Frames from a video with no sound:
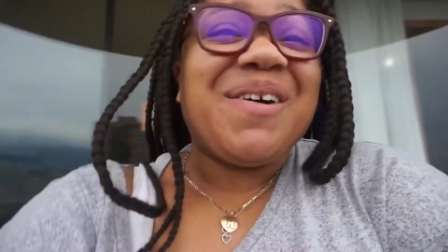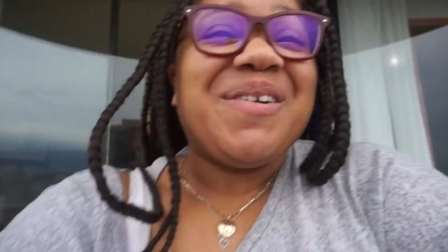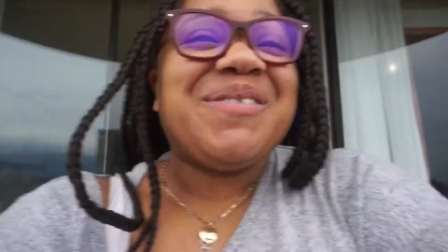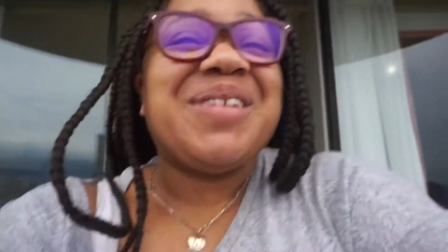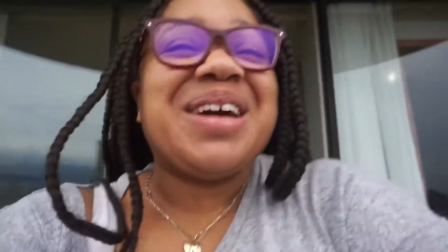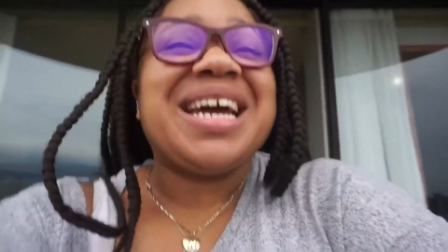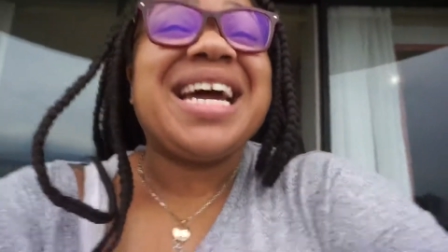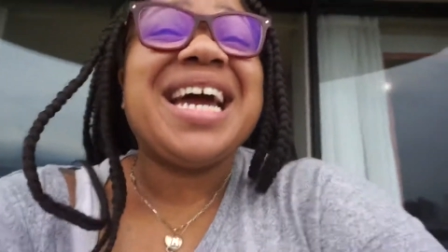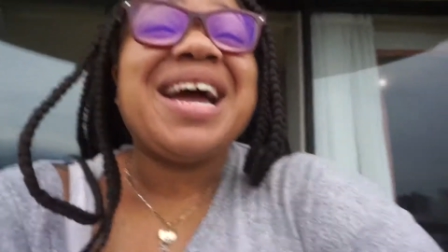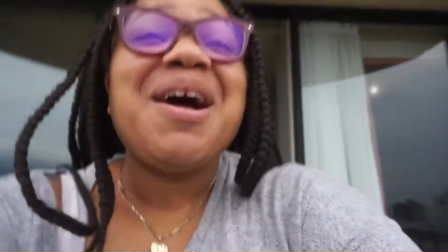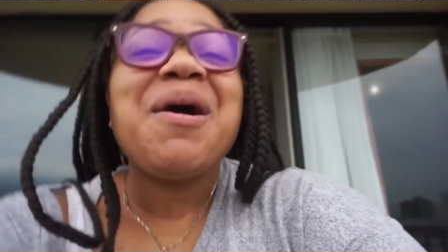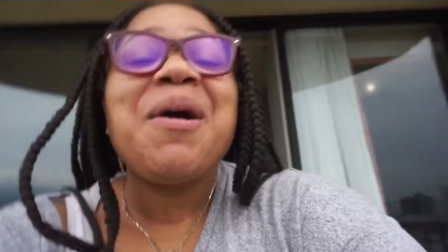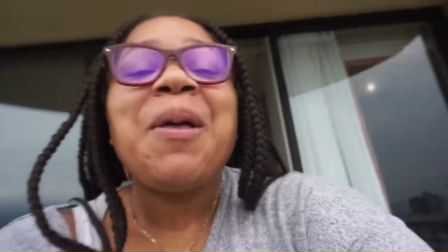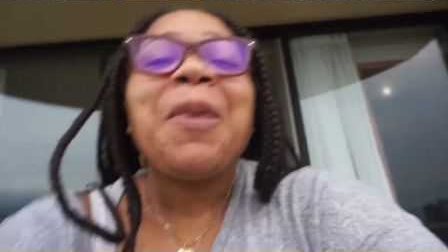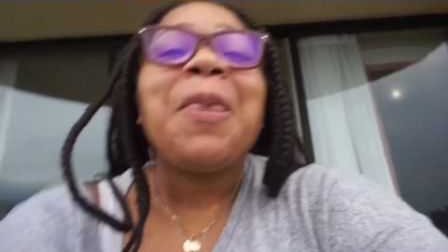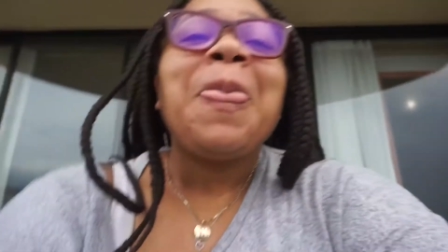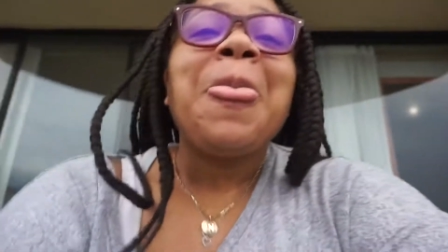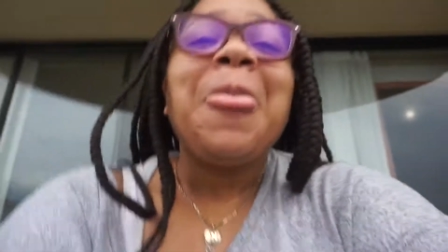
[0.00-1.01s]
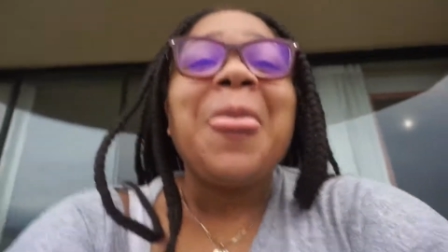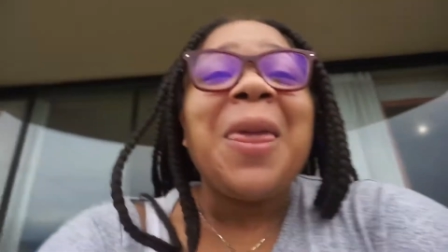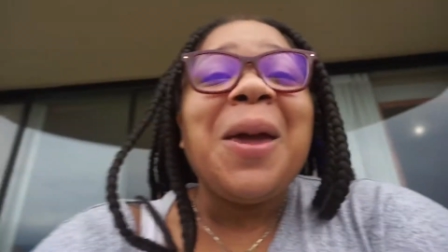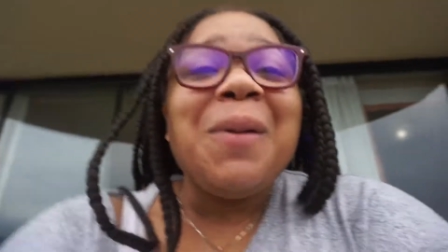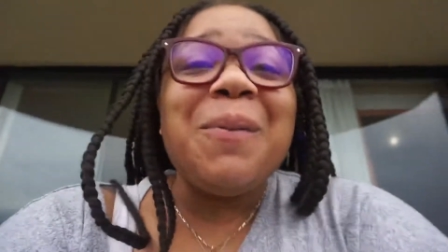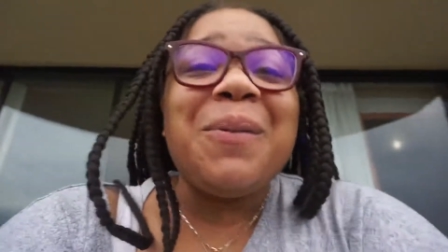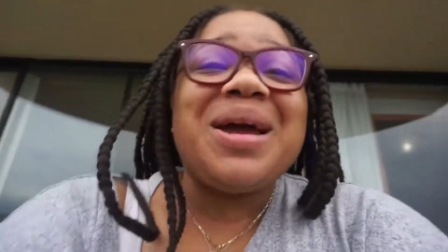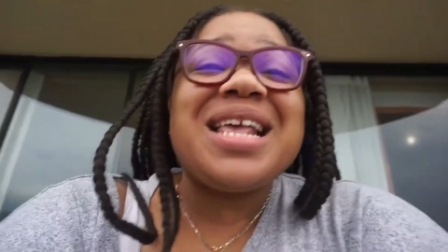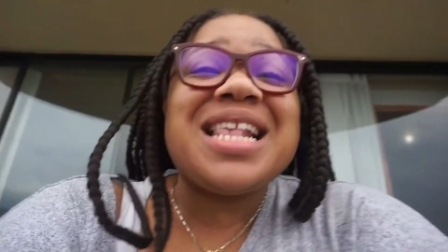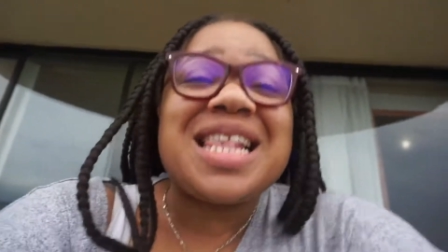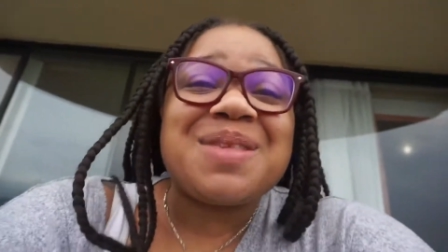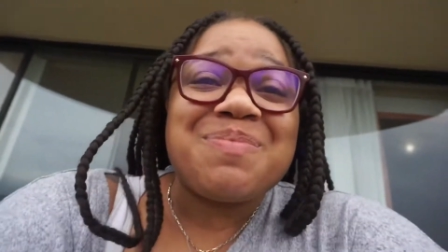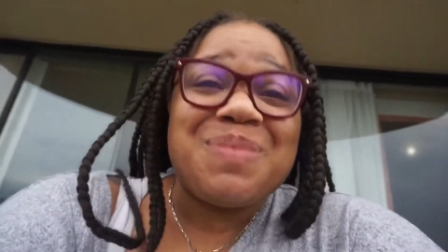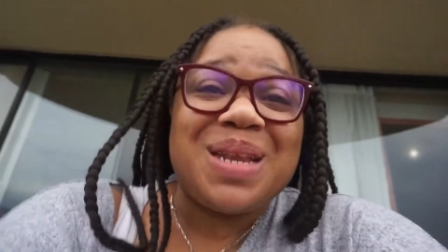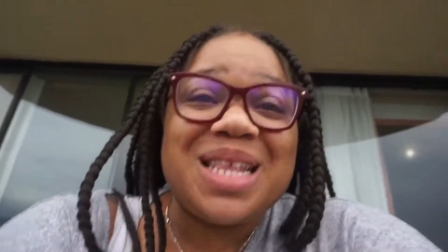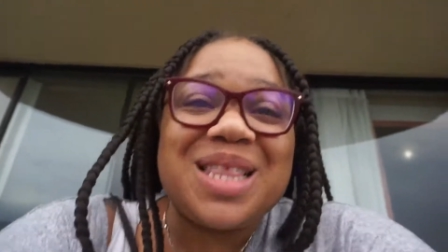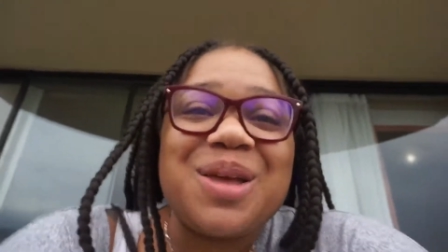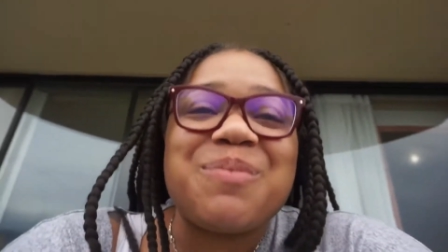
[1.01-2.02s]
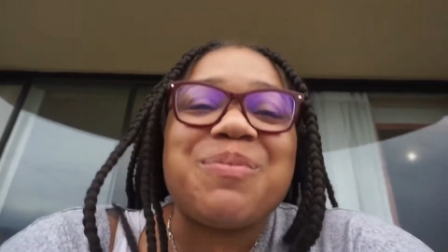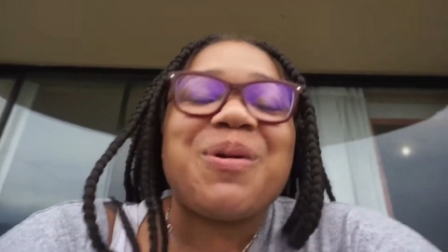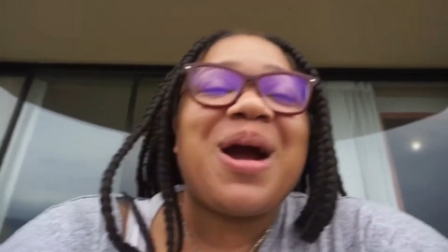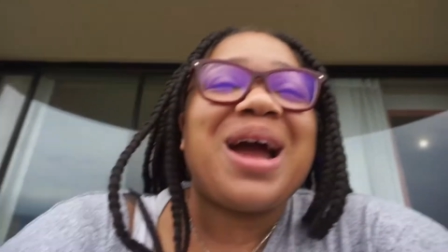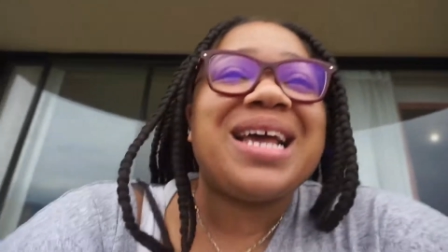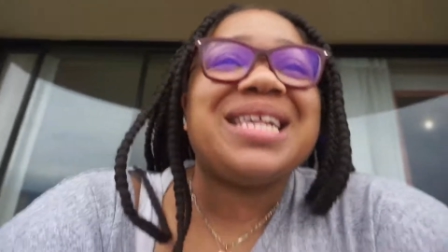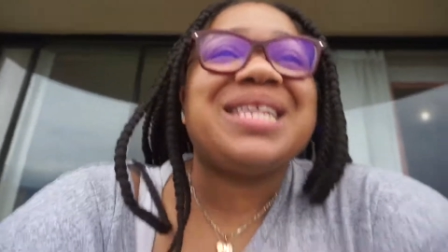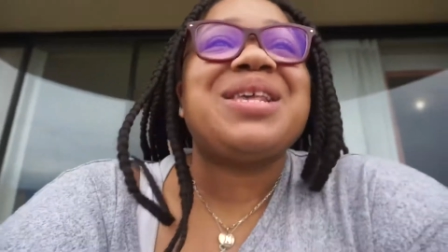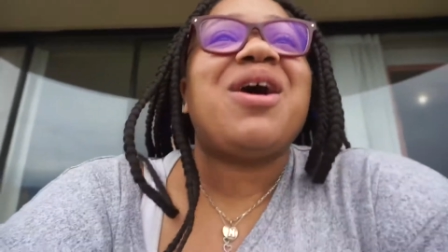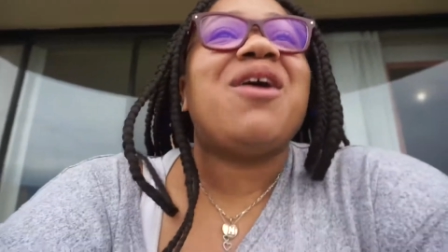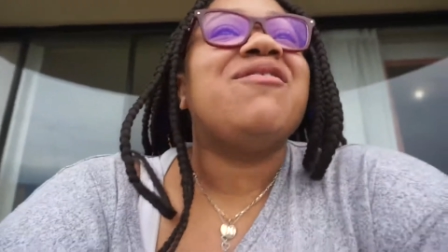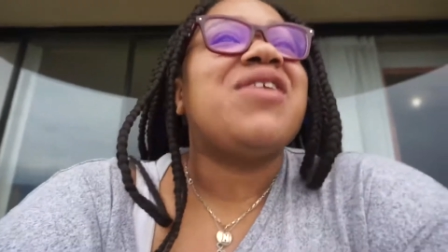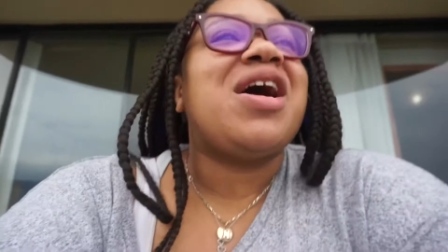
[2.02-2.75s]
We split the price of